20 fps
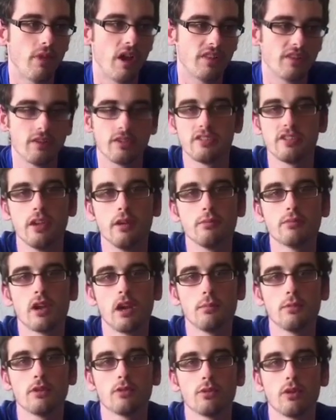At the same
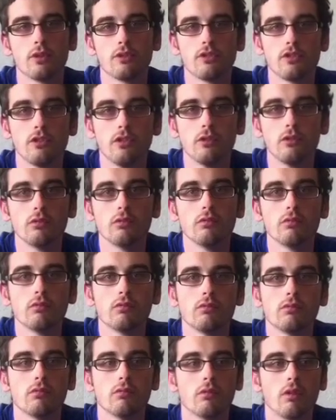time as well too,
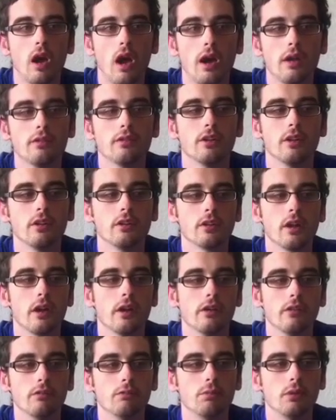I think
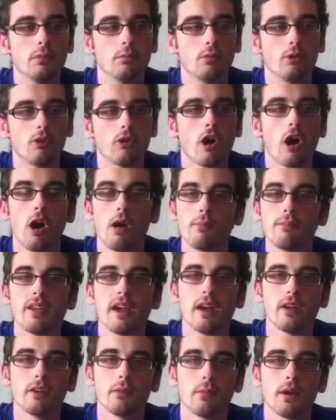that if people calm
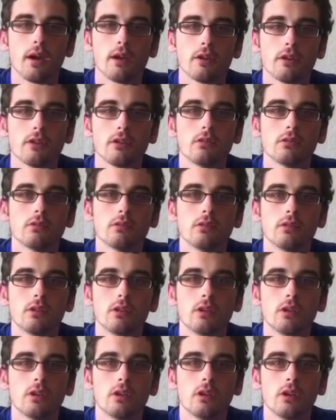down about it
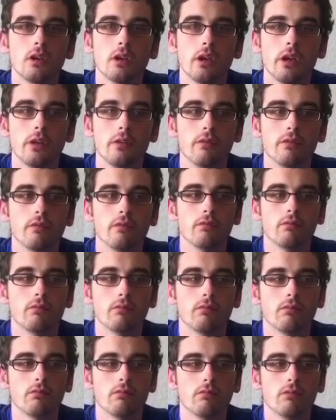and
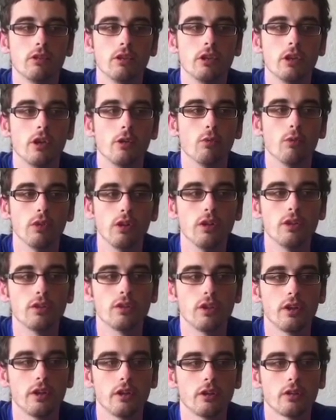really
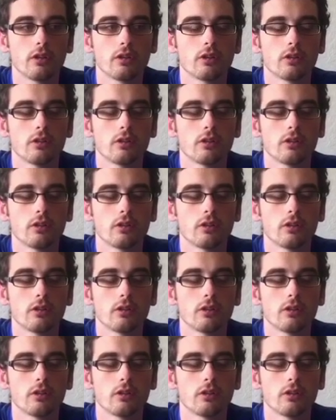think